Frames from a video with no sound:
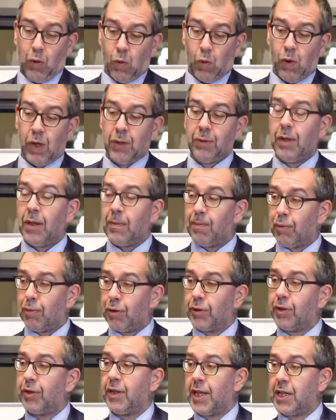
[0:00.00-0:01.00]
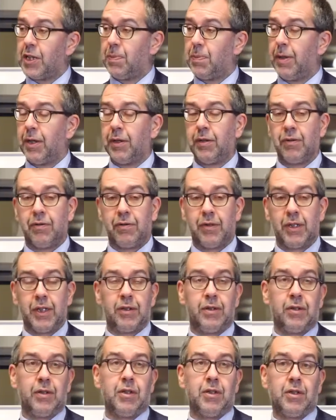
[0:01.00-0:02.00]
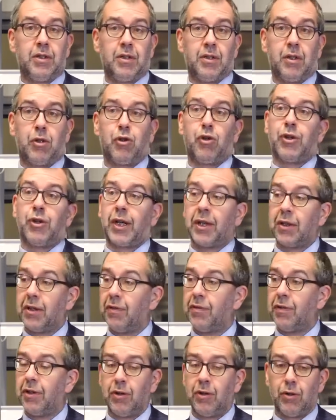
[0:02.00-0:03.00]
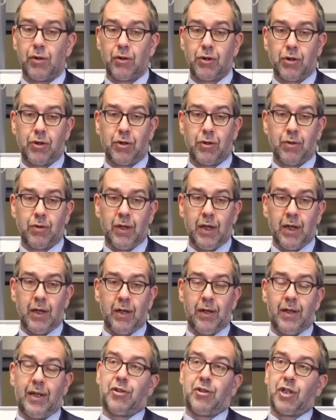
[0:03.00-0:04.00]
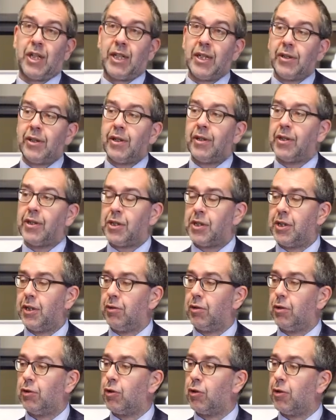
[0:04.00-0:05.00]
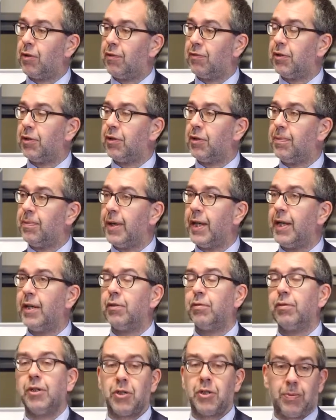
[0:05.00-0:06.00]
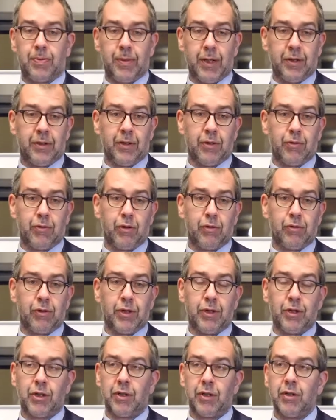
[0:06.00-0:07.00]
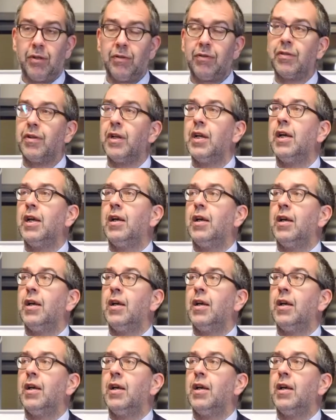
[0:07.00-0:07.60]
One important aspect of that is connectivity also. China there has set the tone of the debate with its Belt and Road Initiative.